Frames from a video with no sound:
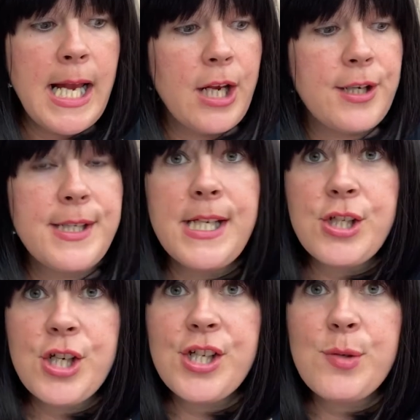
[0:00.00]
your
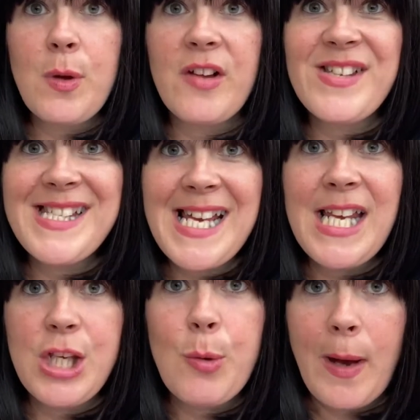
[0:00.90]
teachers will have
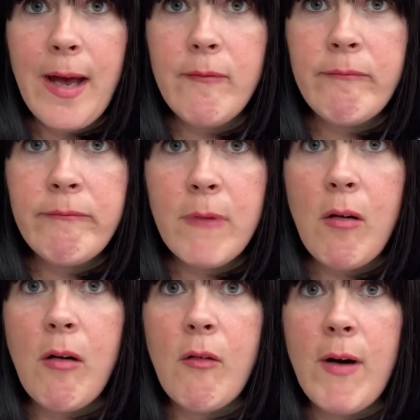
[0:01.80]
sent you it,
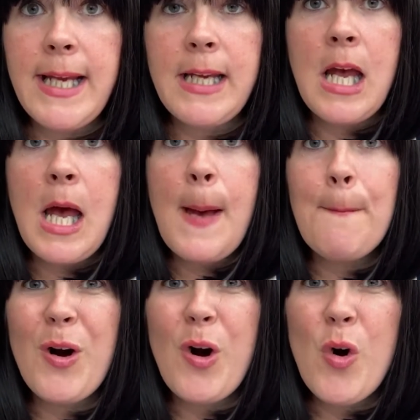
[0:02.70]
all right?
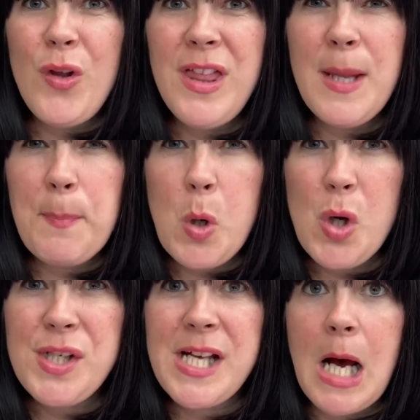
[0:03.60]
But on the
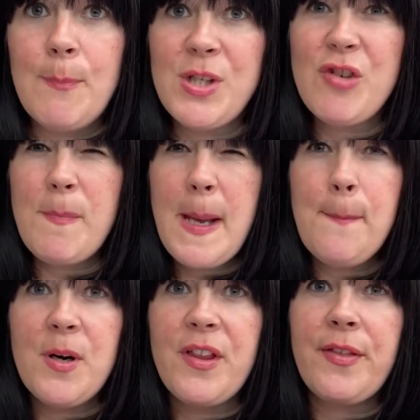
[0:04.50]
bottom, do you
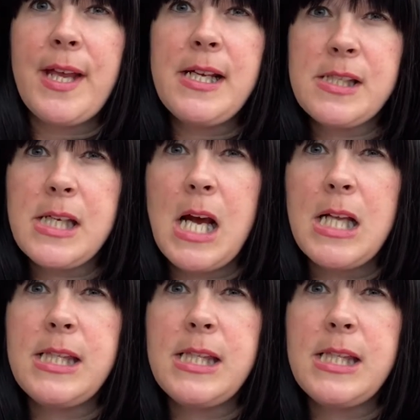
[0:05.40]
remember the things that you had